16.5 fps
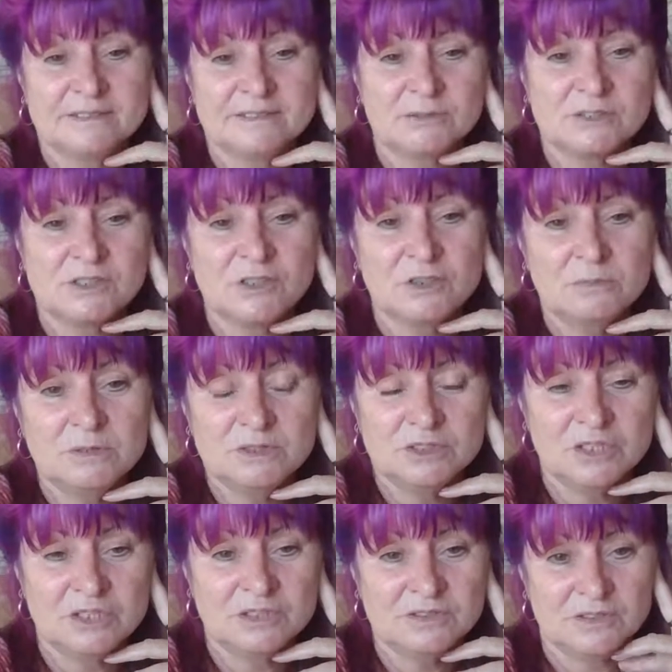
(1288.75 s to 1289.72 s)
So it's time to
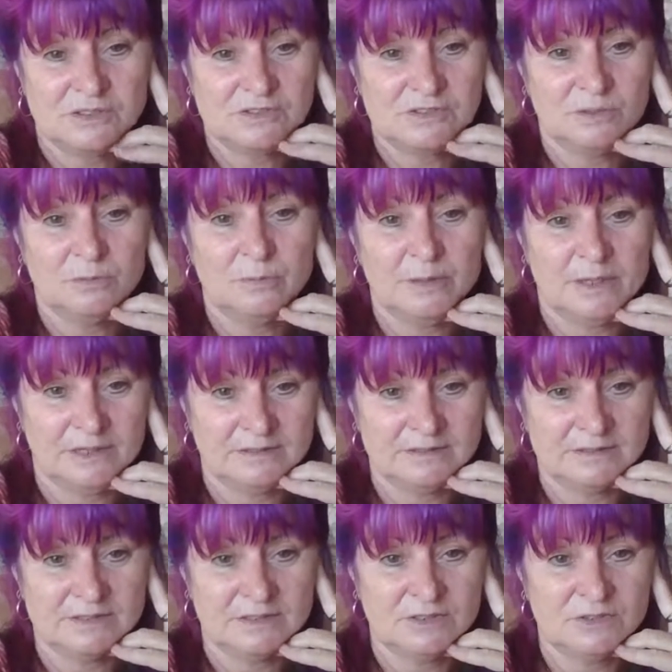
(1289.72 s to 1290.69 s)
change those old
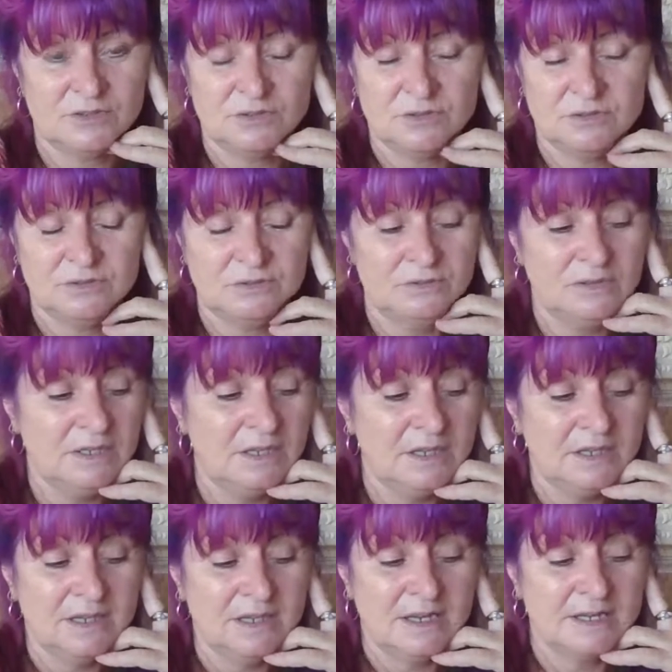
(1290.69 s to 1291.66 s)
patterns and do
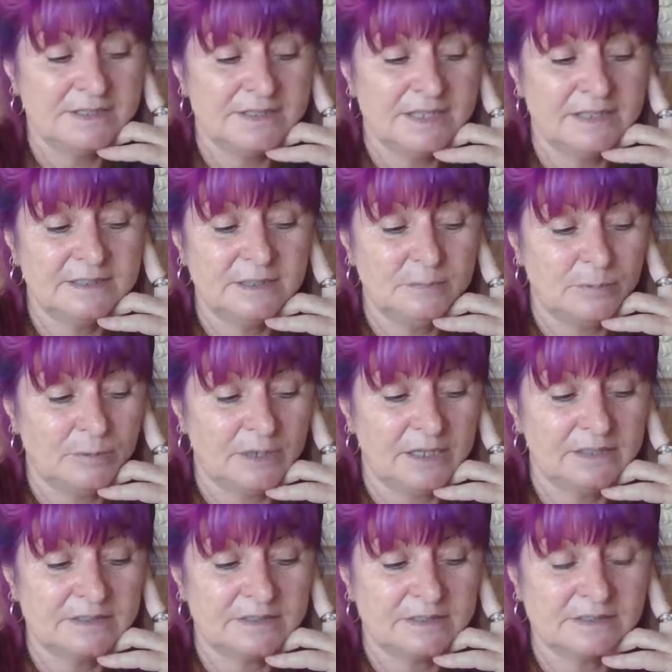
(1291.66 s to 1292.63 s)
a daily
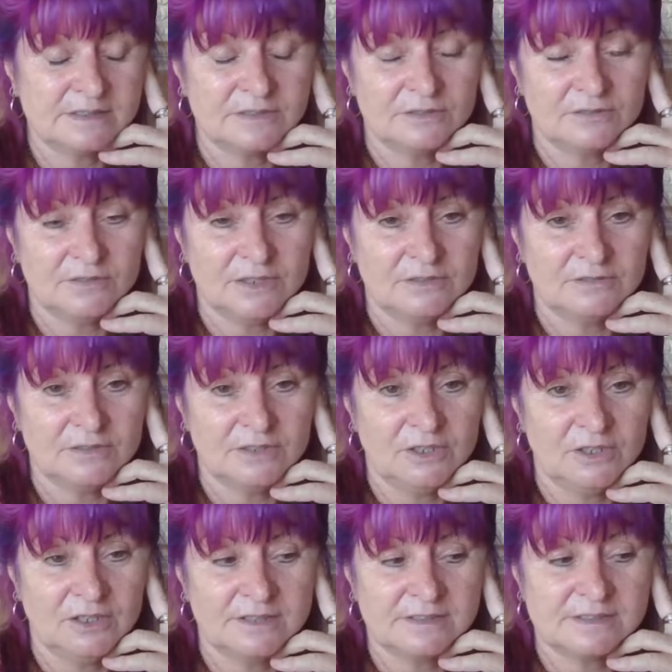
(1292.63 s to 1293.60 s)
practice of love and
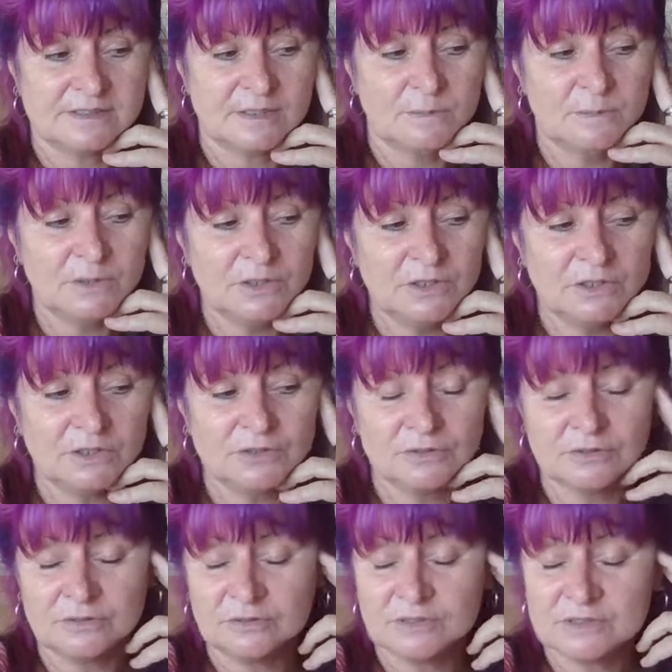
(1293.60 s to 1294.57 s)
light. Step into your
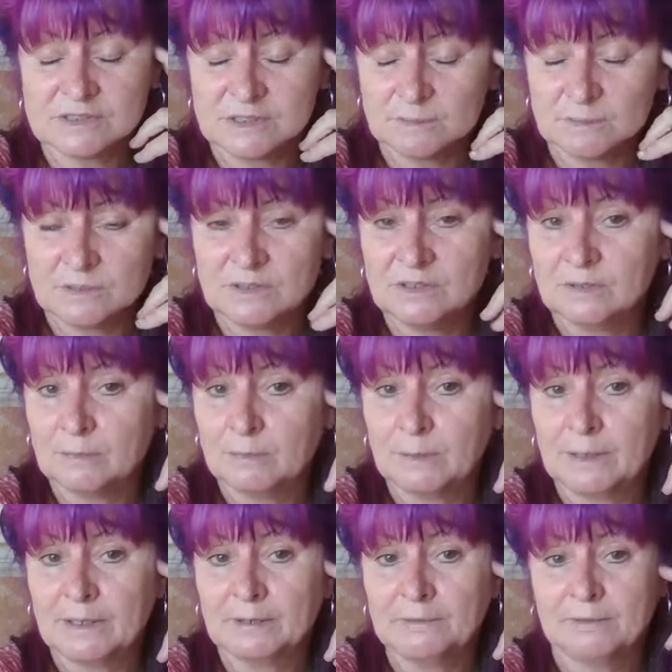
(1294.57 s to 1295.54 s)
truth, step into your
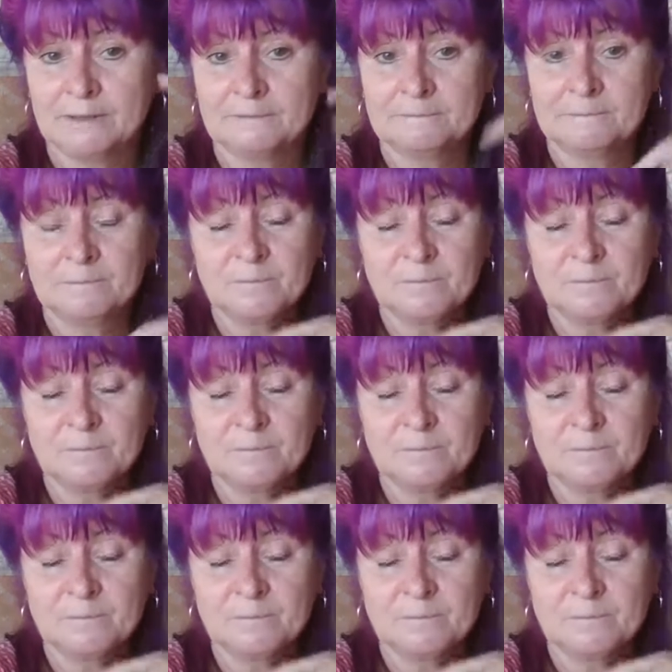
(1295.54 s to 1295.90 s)
power.